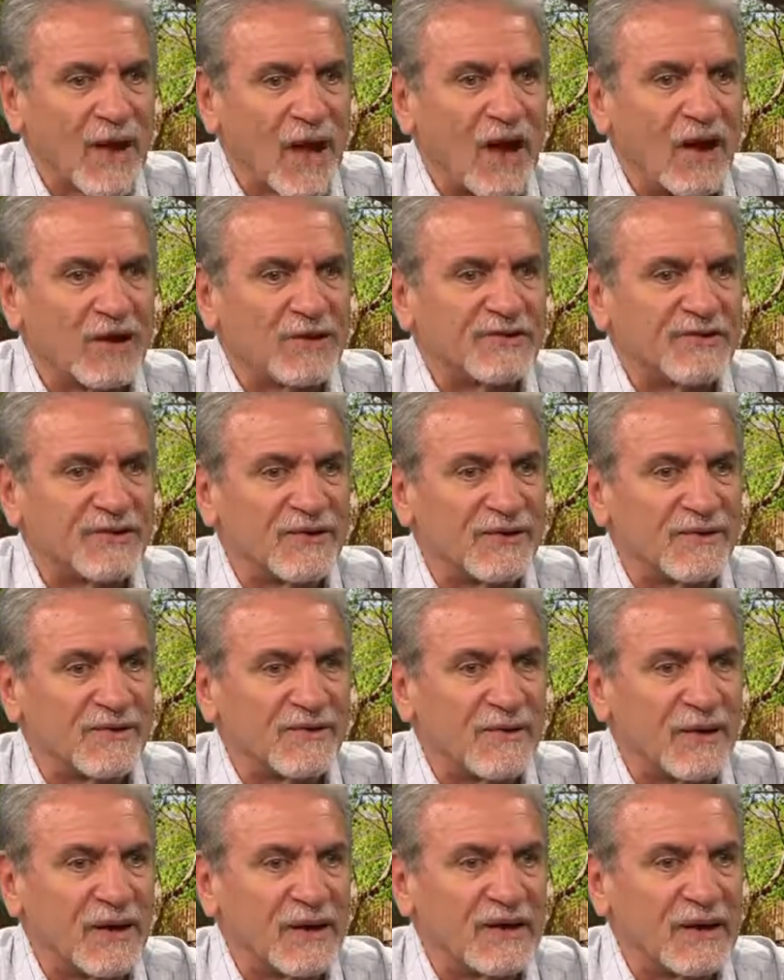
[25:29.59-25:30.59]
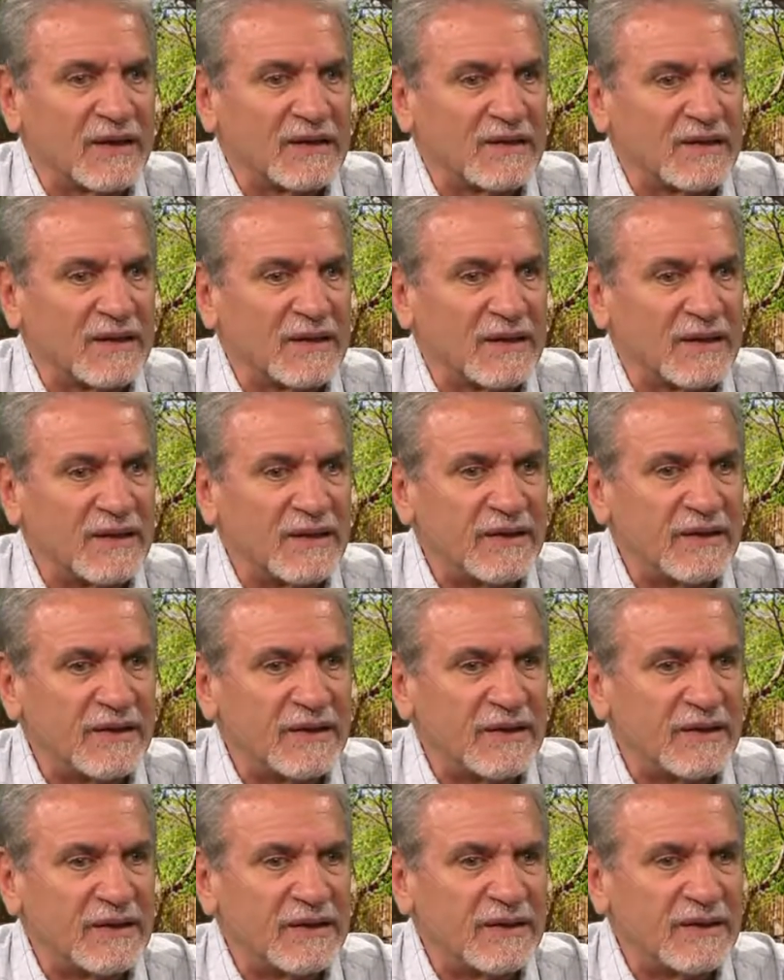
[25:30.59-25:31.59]
Also, and I think,
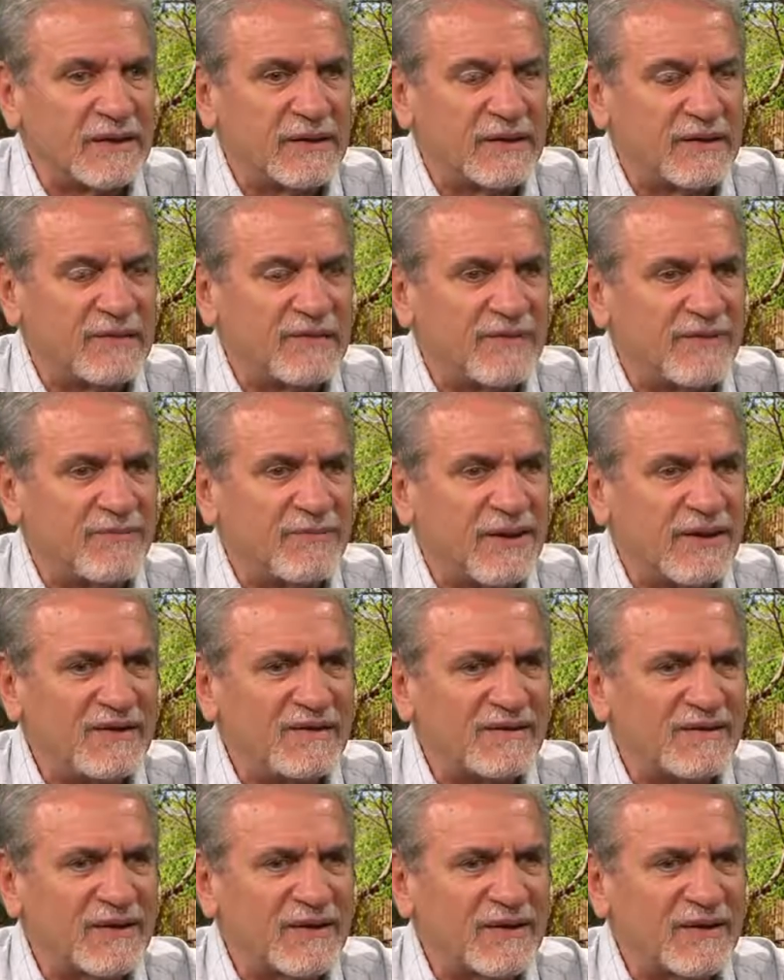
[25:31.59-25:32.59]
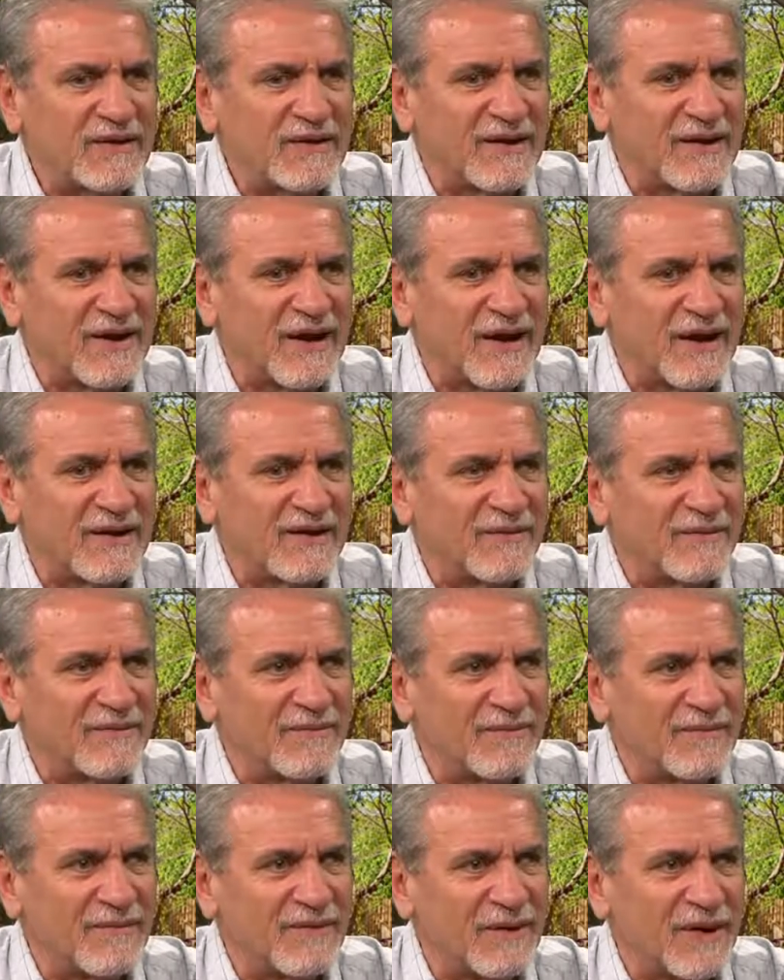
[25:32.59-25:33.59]
did you meet Dick and
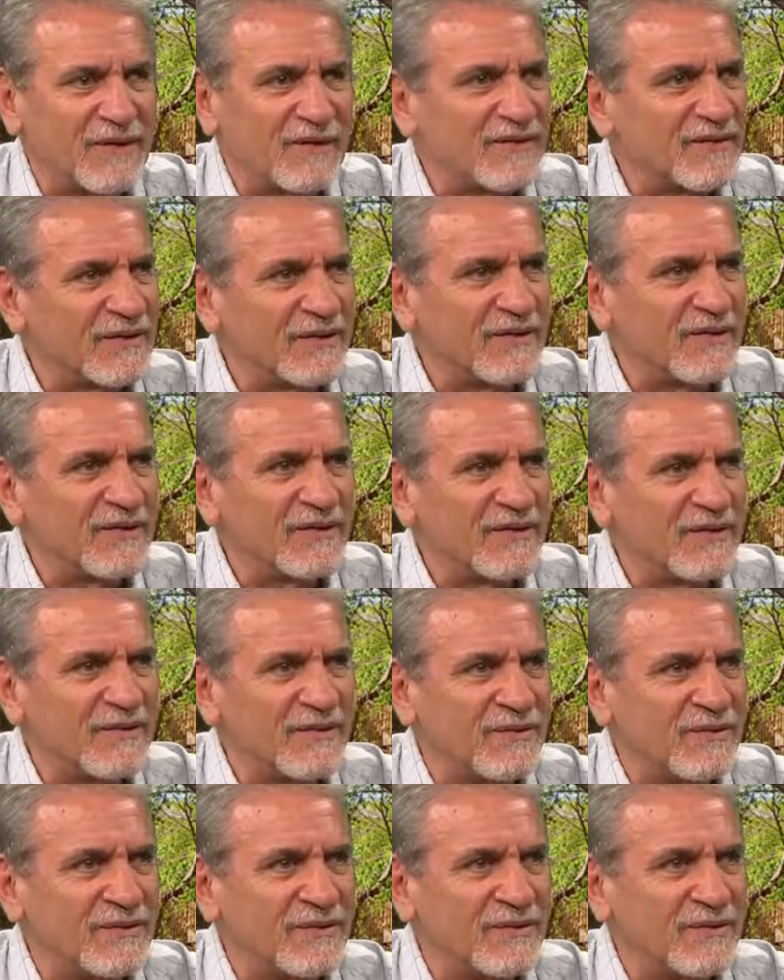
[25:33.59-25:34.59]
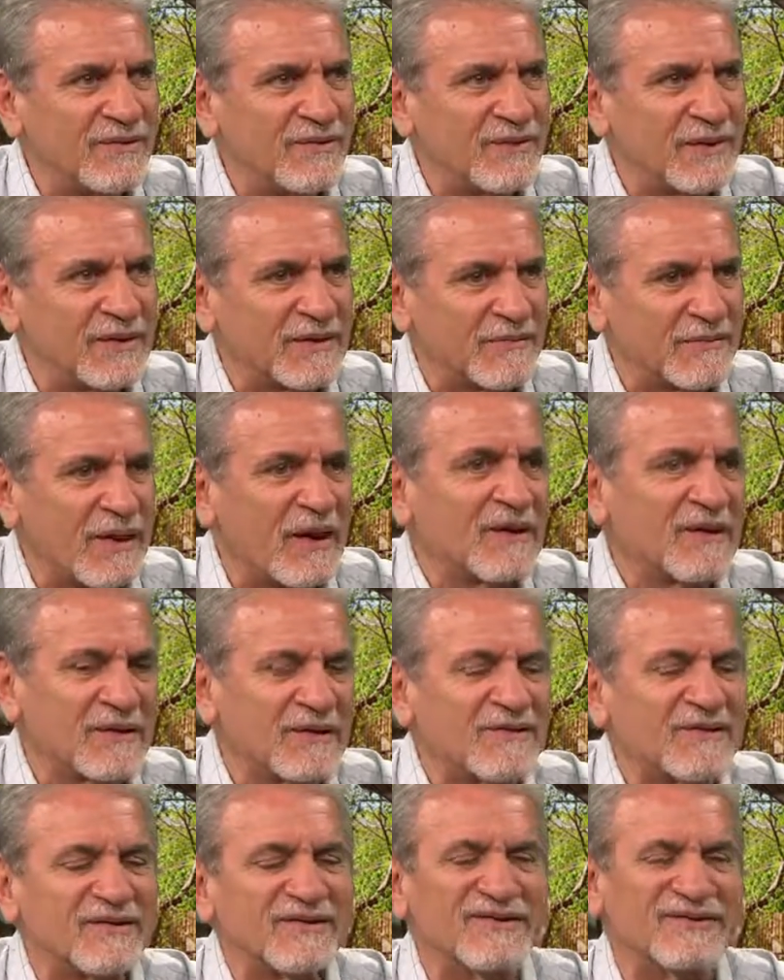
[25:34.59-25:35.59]
Adam? I don't think you met them. I'll
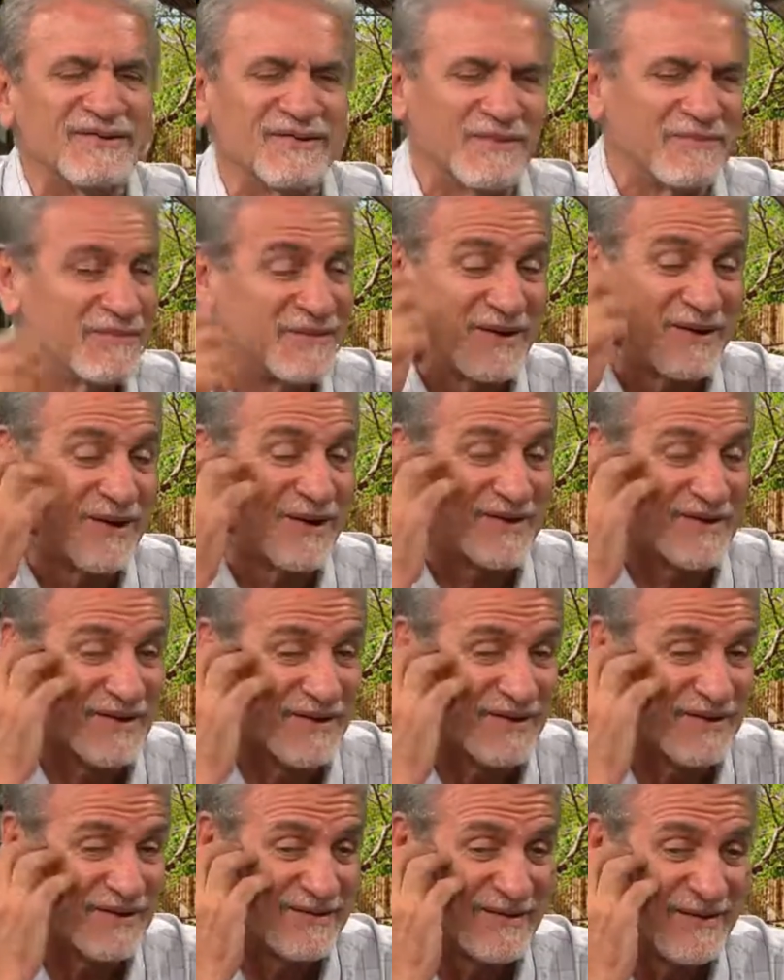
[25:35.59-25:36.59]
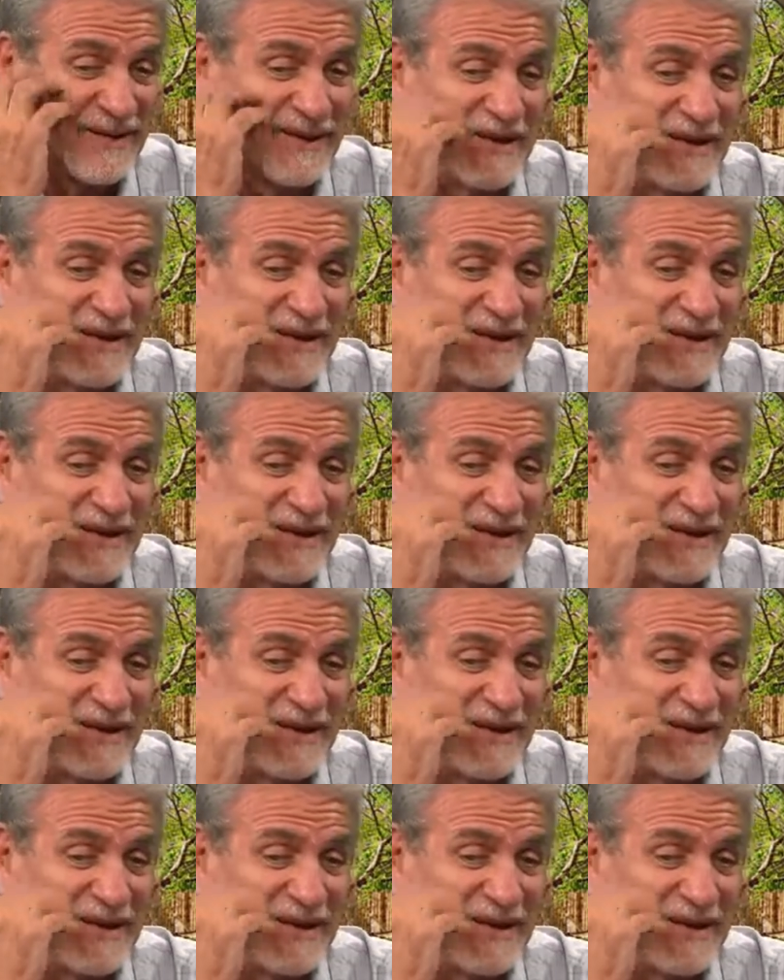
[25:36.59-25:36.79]
introduce them. They're hot tickets.